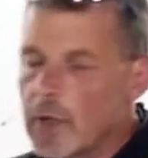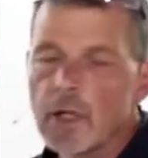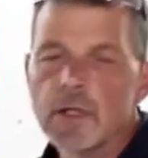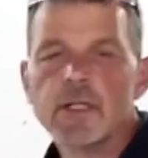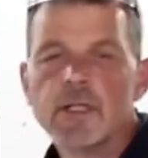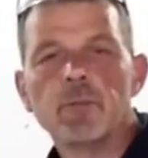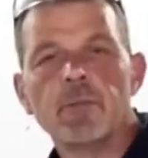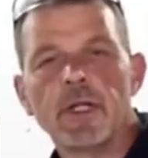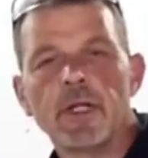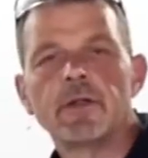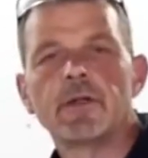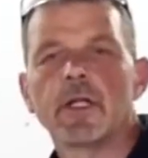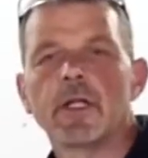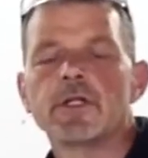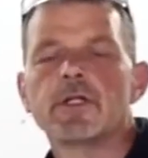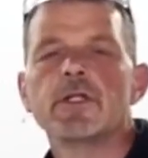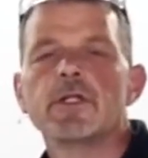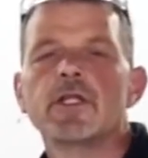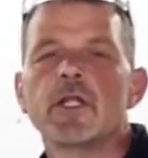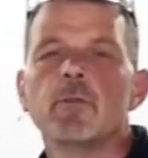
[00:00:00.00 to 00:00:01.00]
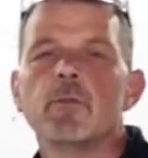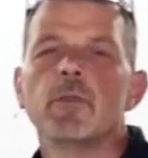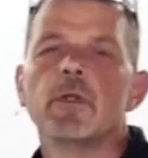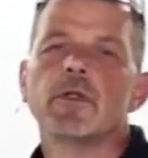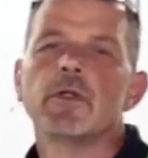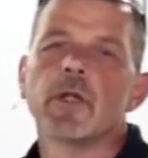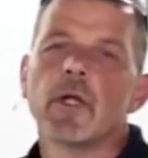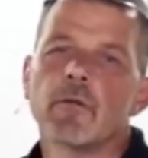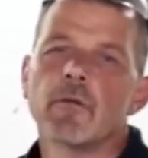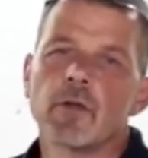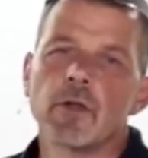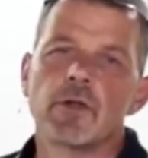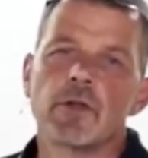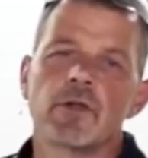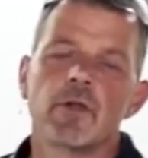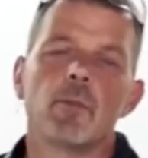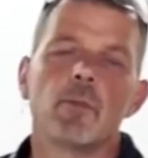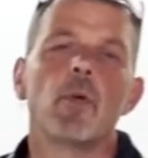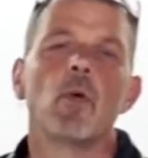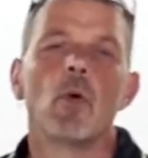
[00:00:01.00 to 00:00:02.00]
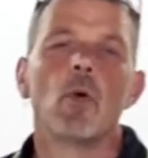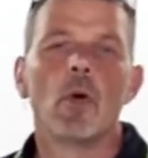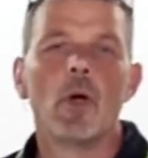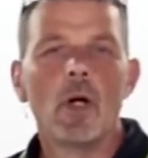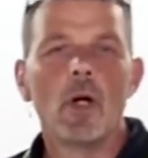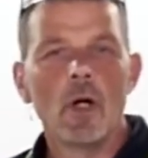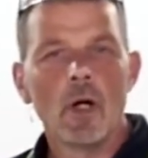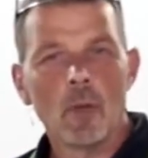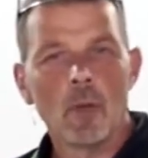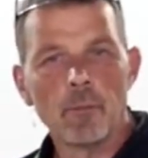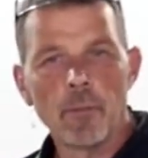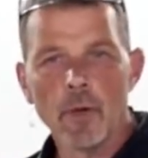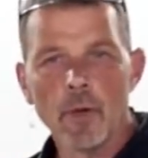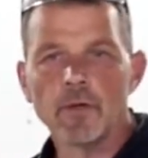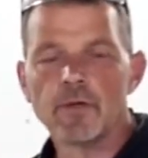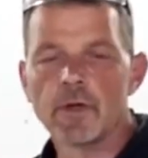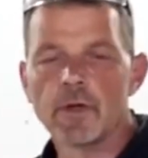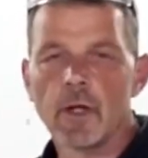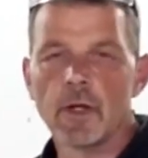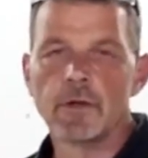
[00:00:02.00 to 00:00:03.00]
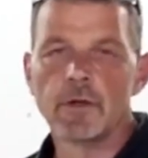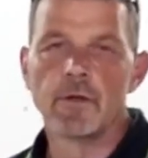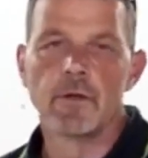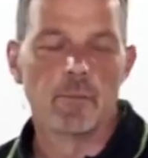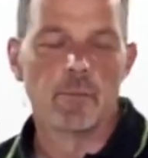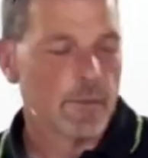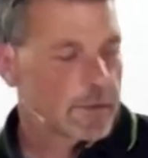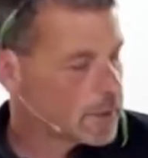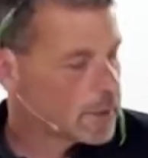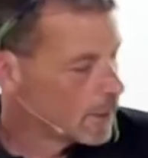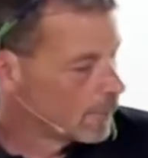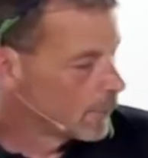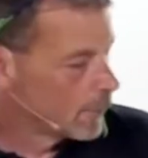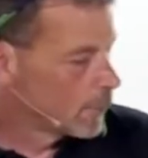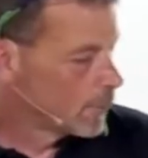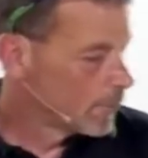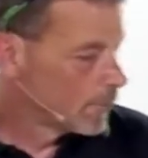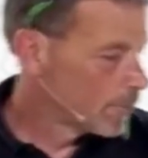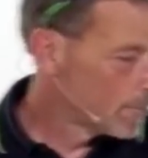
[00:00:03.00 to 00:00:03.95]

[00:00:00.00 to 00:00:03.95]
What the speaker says: cutting big section timbers, I have good support on both sides of the material.